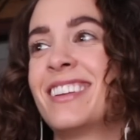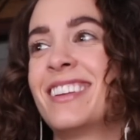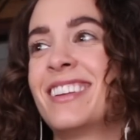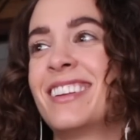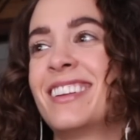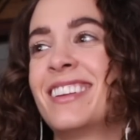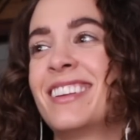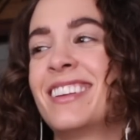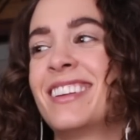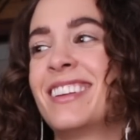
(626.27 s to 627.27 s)
Henry.
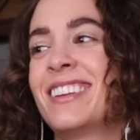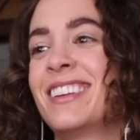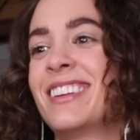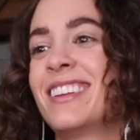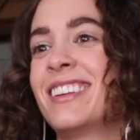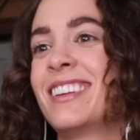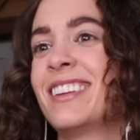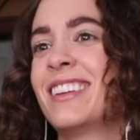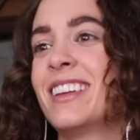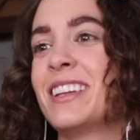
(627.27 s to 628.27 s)
That's it, Henry. Come on, come
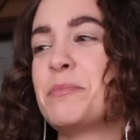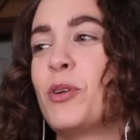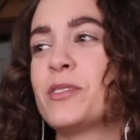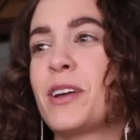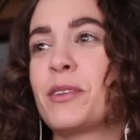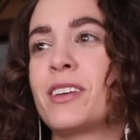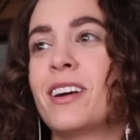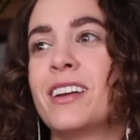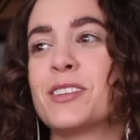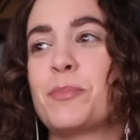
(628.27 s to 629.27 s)
on, come on. He pulls out a
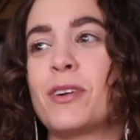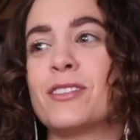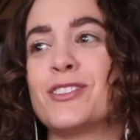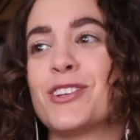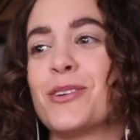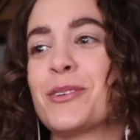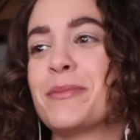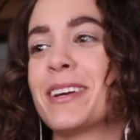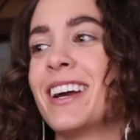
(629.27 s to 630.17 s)
gun as part of the joke. Oh my